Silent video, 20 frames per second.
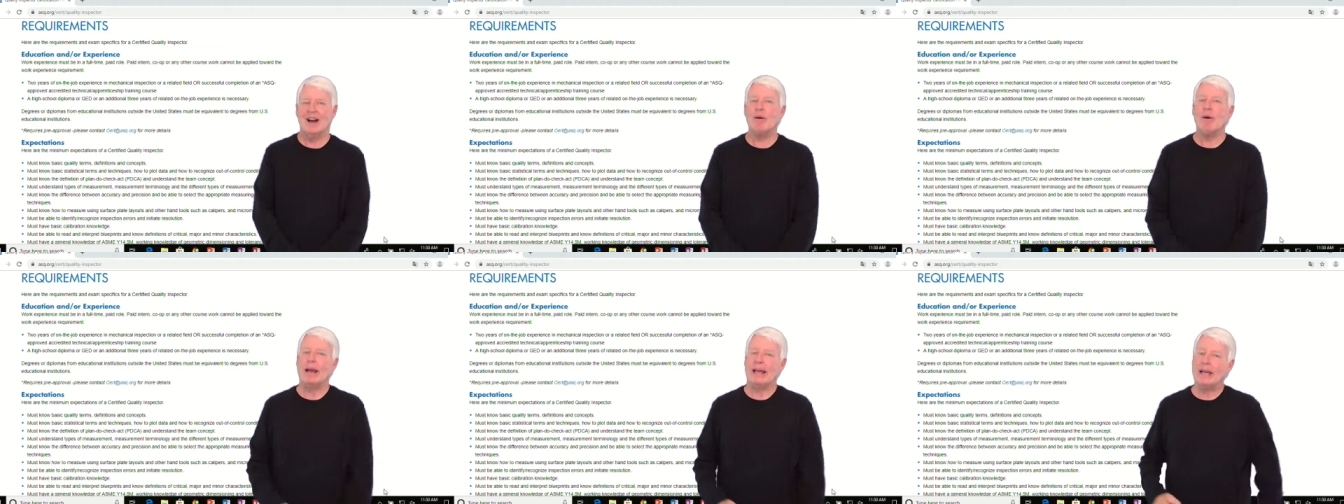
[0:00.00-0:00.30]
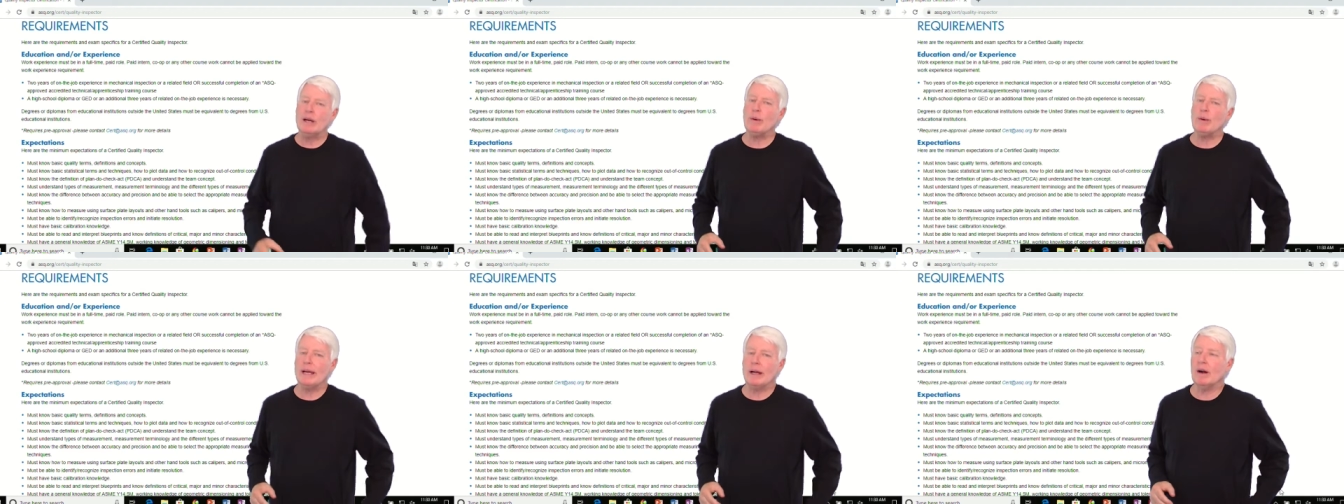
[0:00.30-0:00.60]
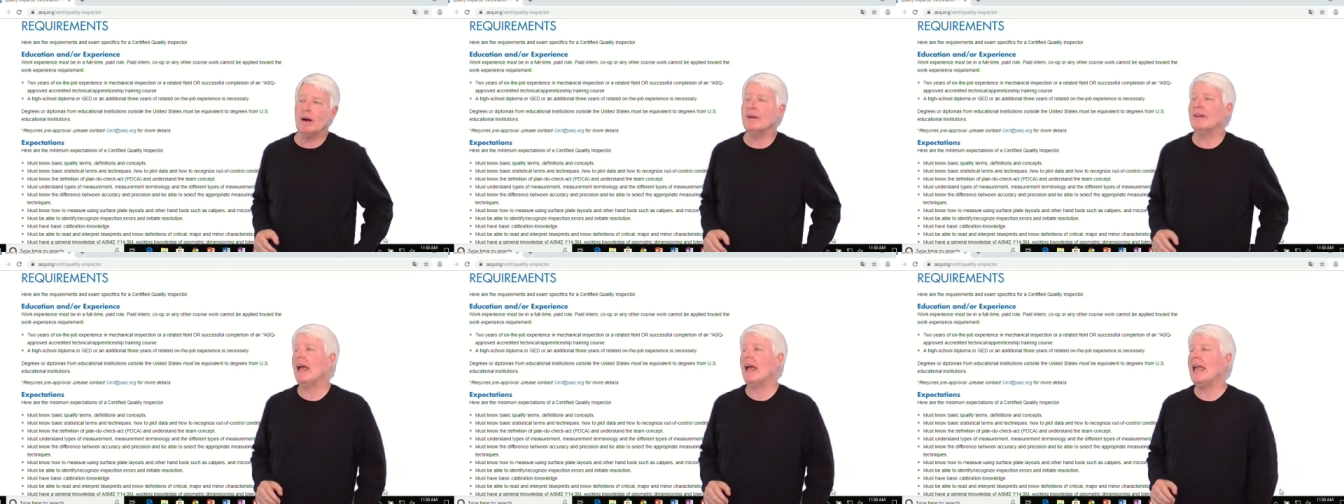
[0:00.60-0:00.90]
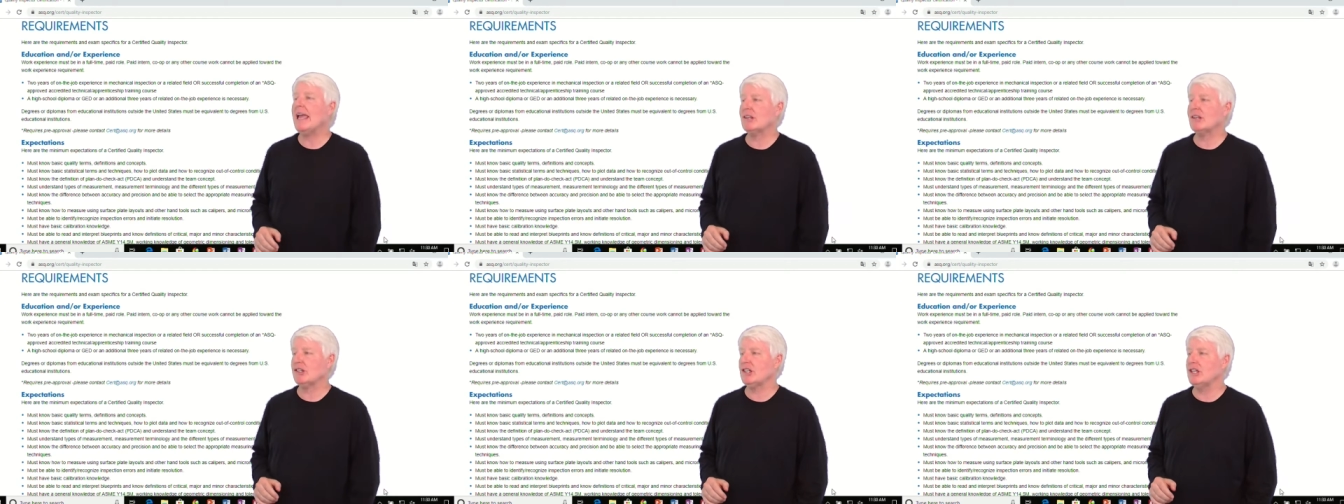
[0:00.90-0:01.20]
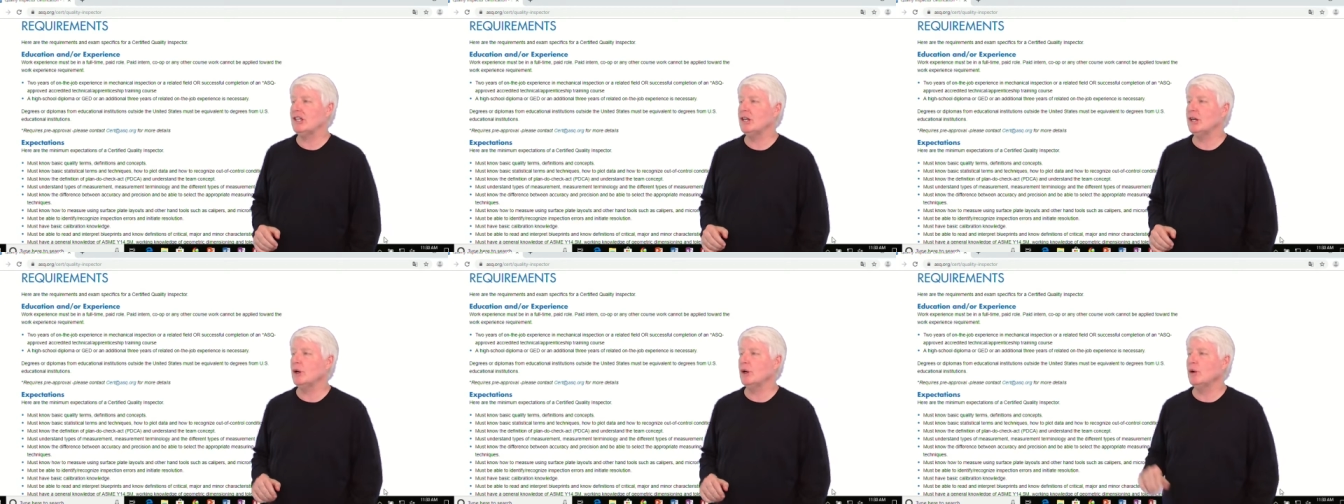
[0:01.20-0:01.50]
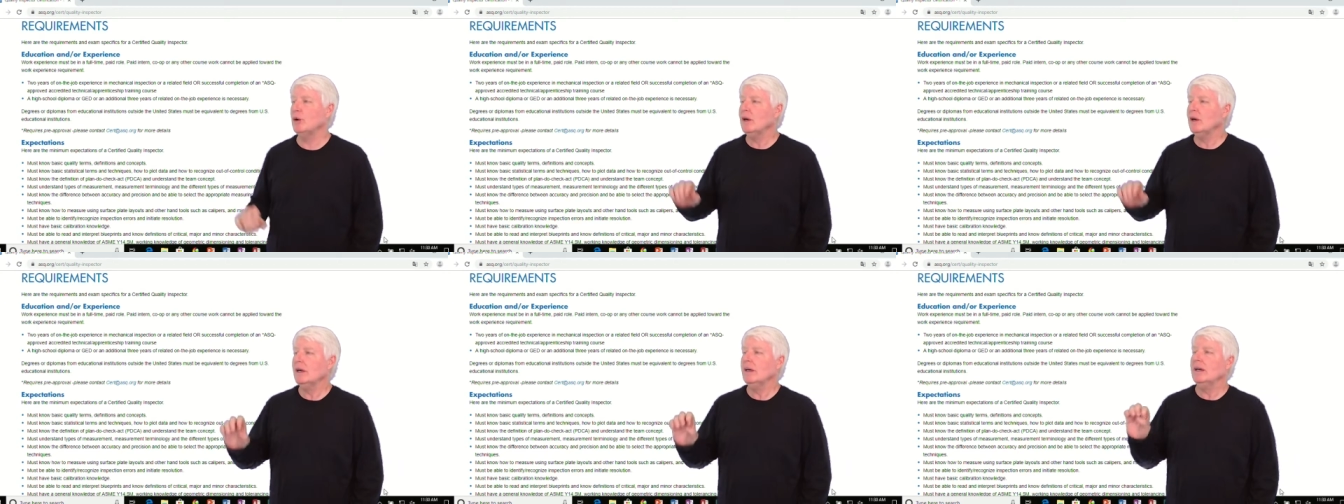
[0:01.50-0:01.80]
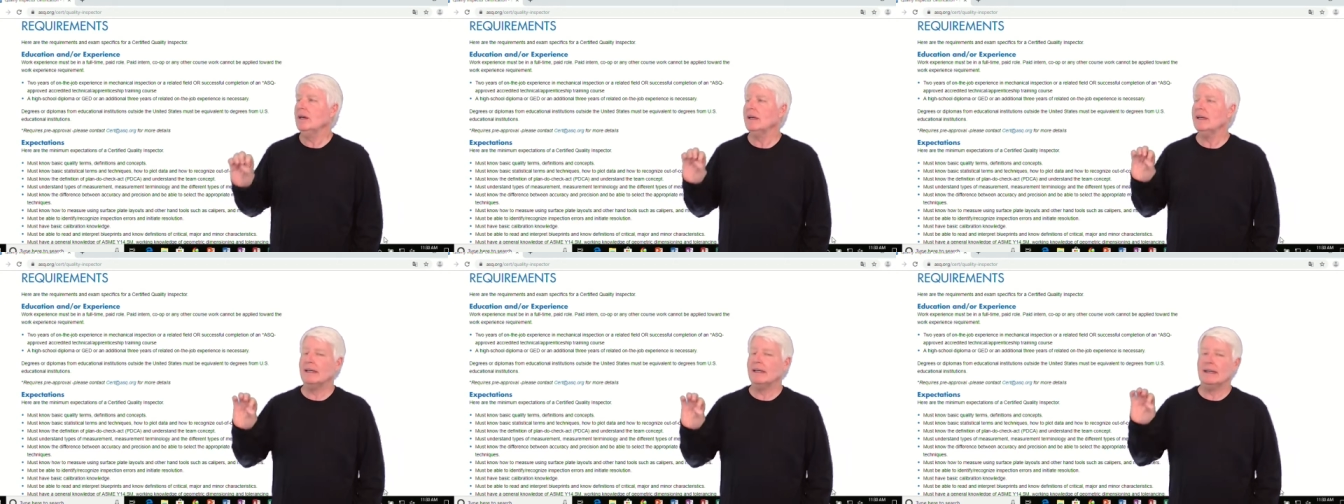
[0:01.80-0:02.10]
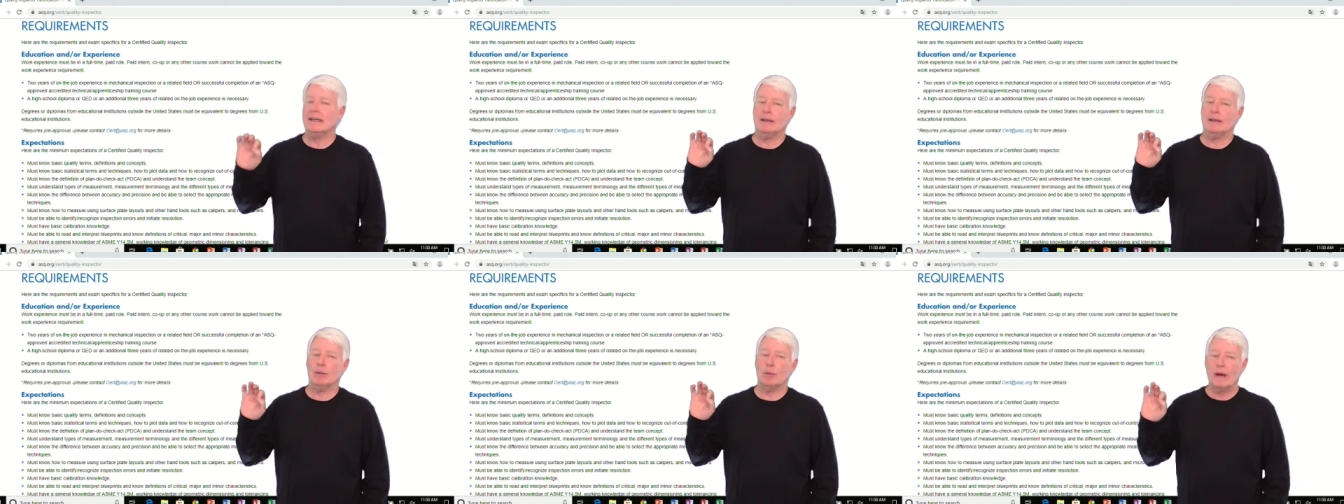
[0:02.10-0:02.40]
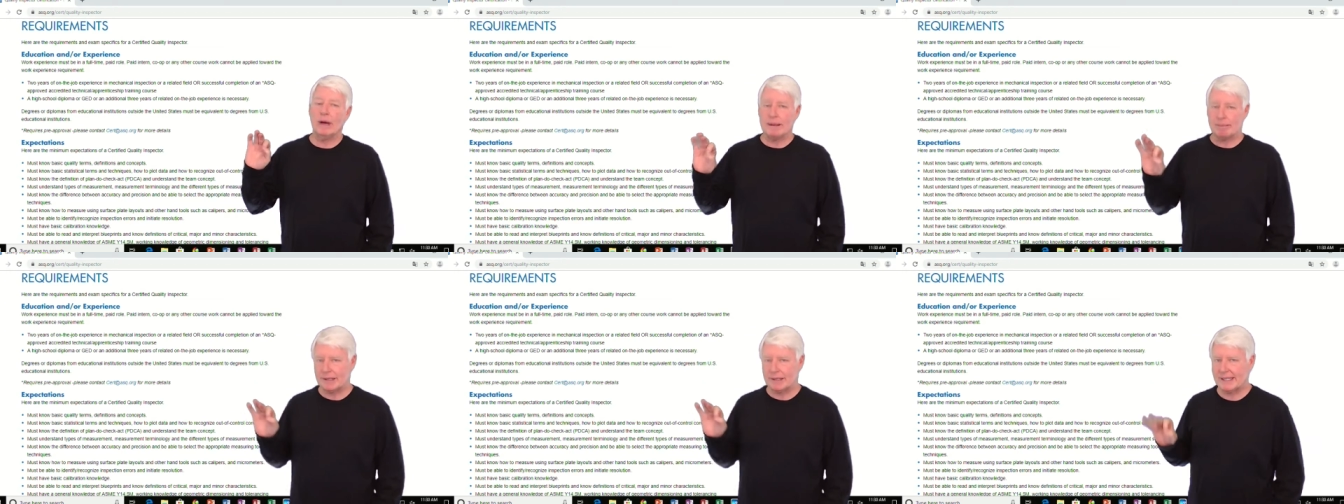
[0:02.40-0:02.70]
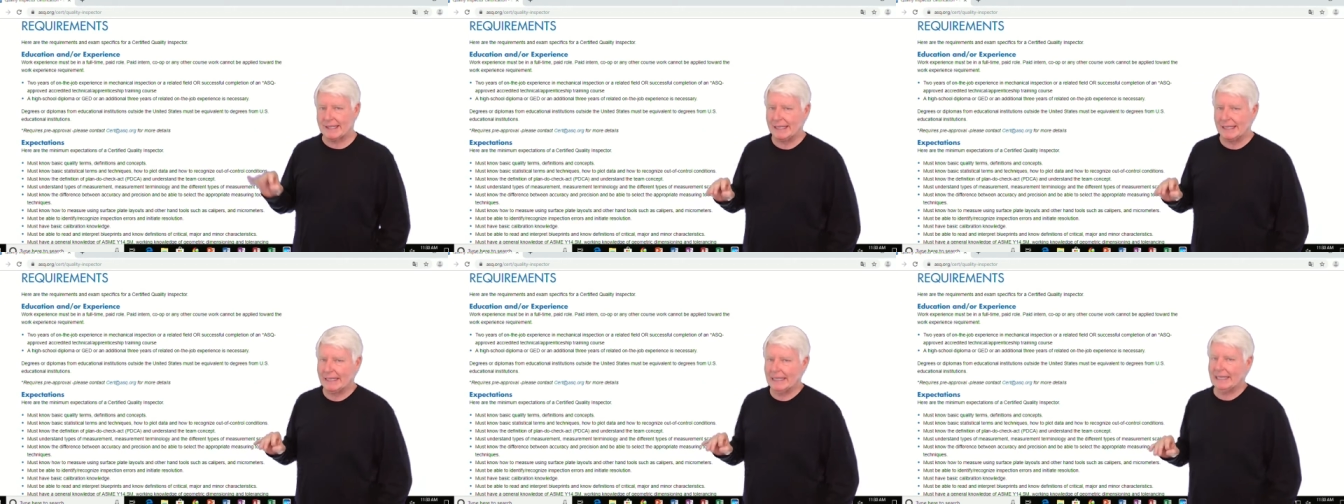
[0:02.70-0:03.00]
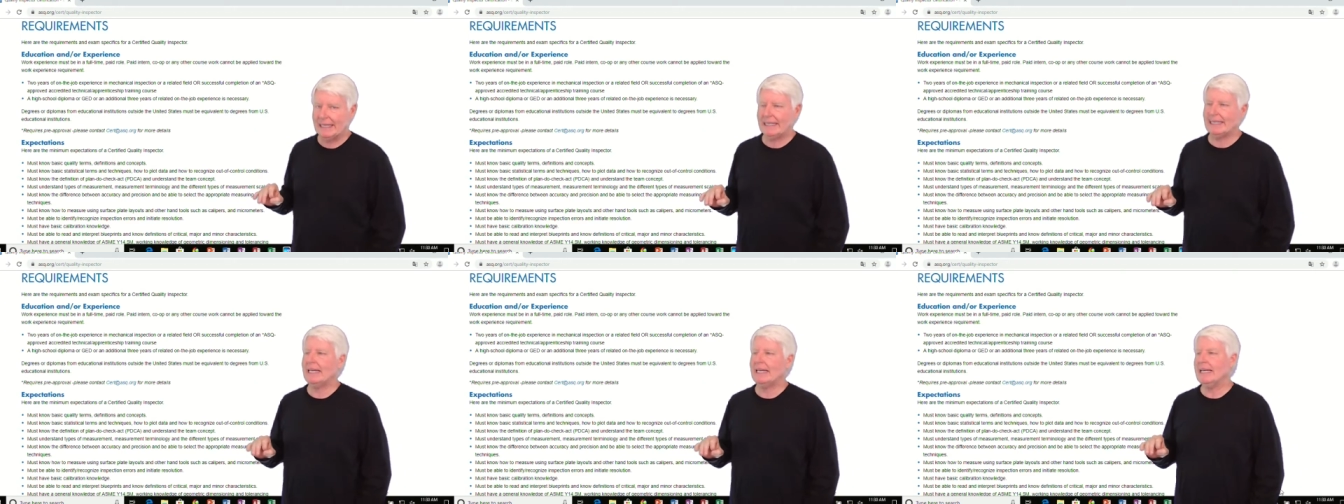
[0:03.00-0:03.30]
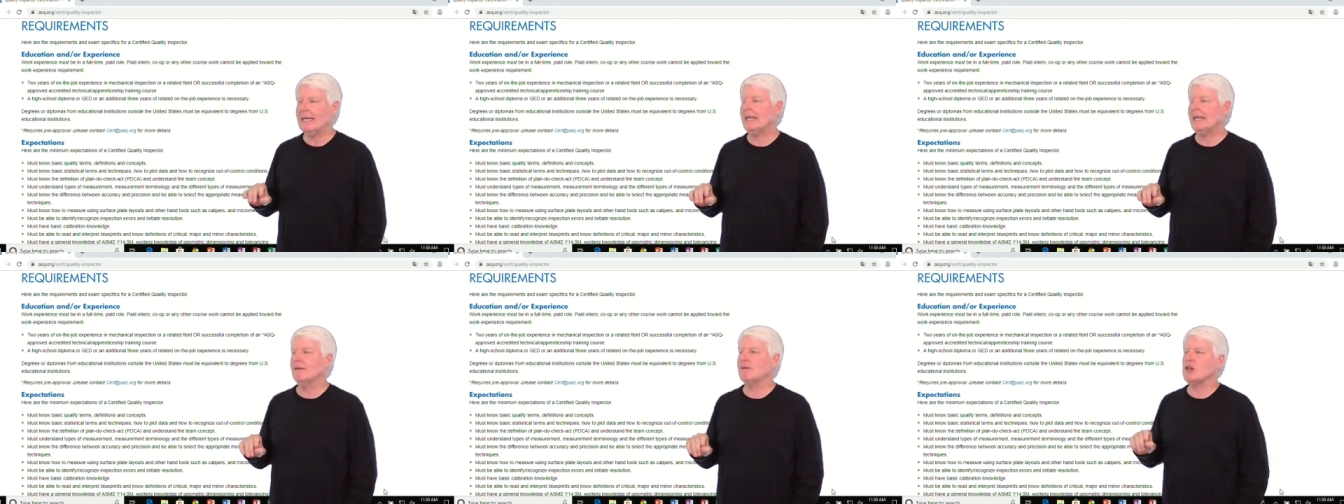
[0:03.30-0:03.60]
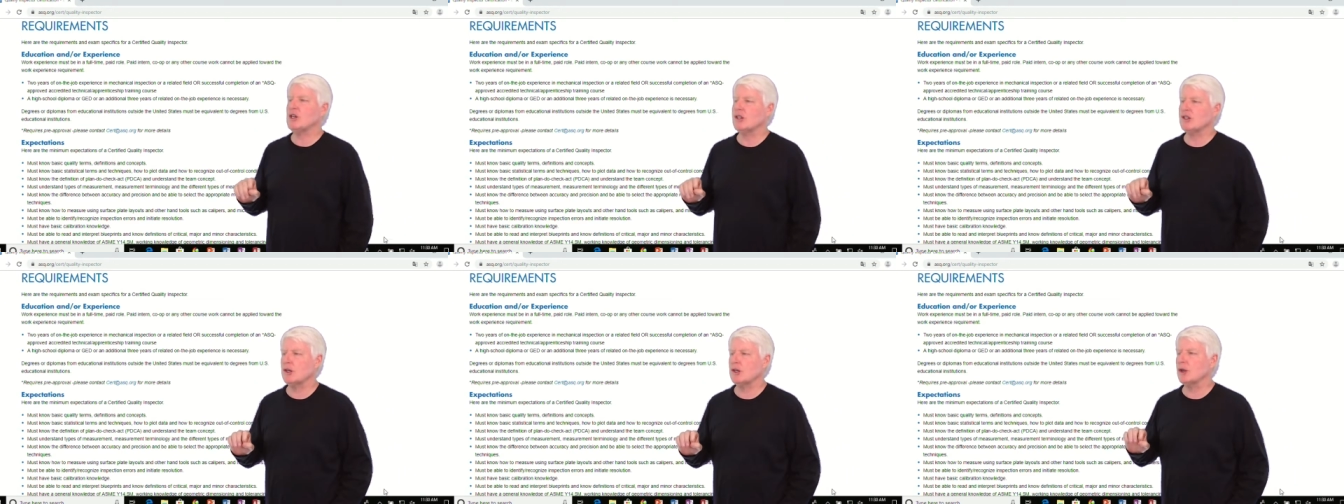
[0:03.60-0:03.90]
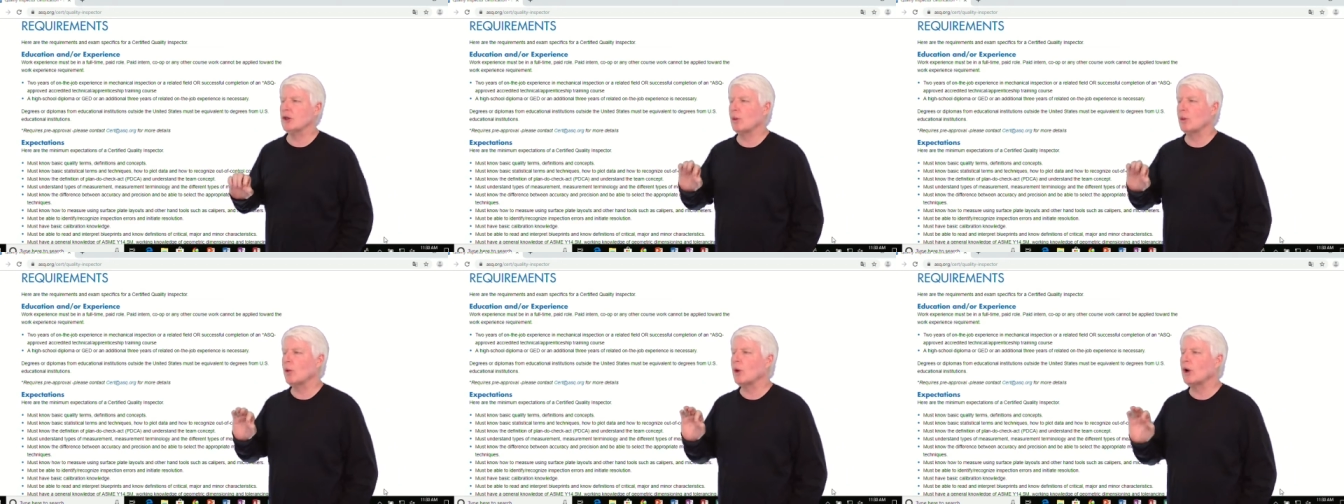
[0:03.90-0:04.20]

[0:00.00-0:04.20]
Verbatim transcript: All right, here we are at the ASQ uh, website, and it gives you the